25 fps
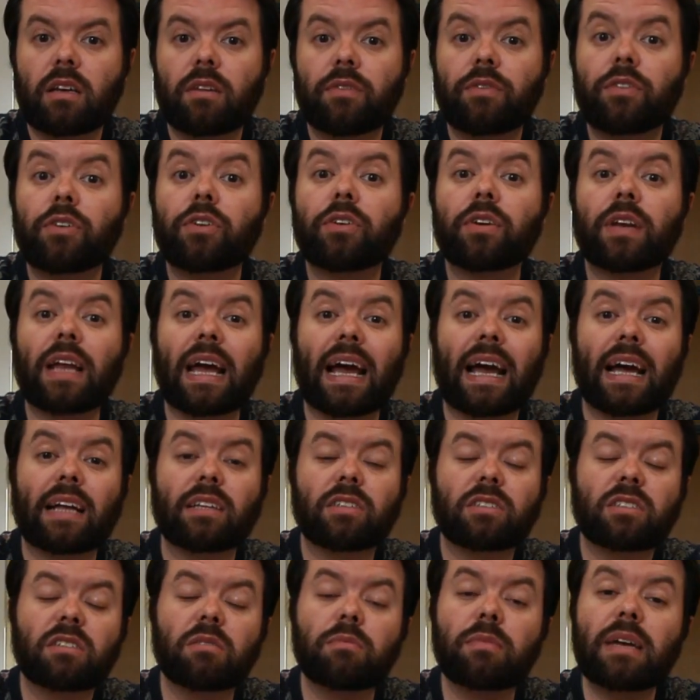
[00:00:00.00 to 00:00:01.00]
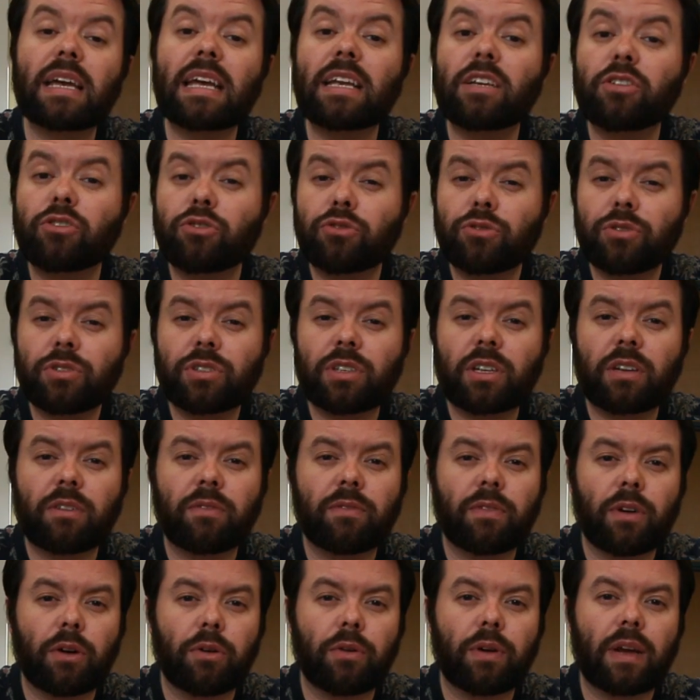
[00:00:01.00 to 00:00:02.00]
If you can add some interesting
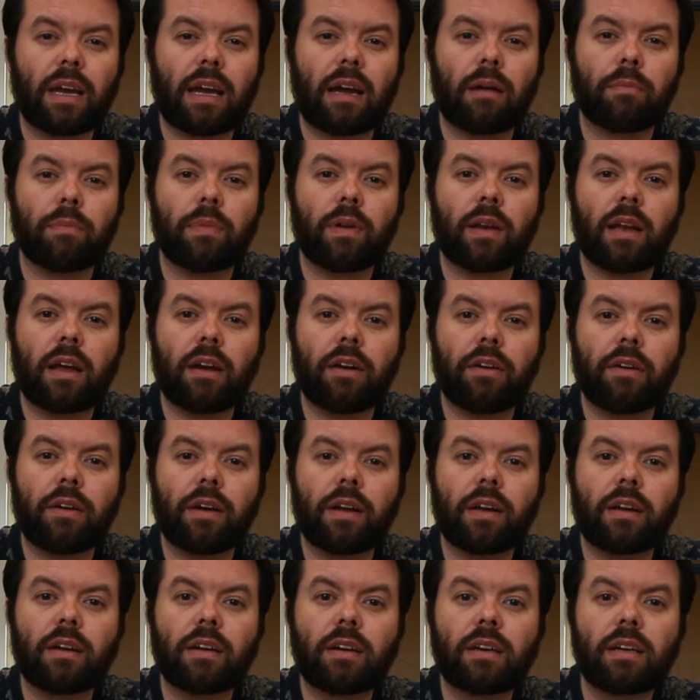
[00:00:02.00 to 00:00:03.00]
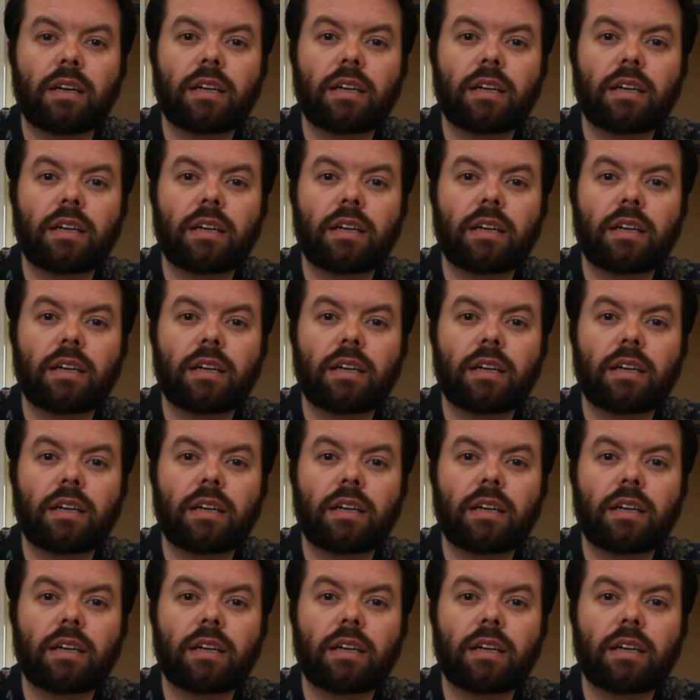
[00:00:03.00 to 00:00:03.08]
vocabulary,